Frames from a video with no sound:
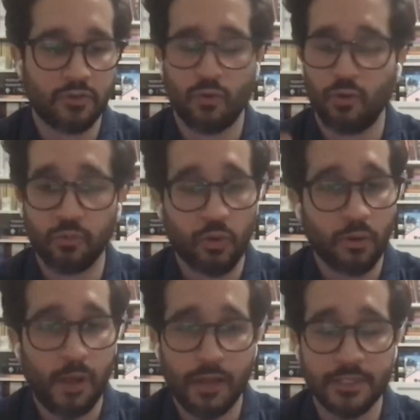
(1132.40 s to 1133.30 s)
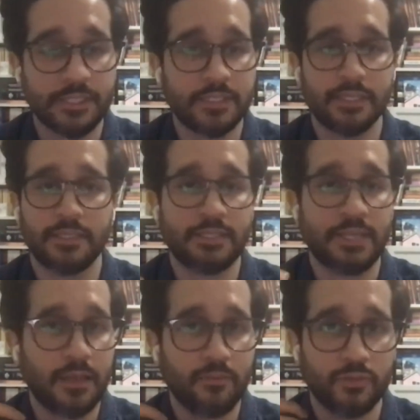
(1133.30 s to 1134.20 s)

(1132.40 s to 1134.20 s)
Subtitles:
Cold War policies at the time,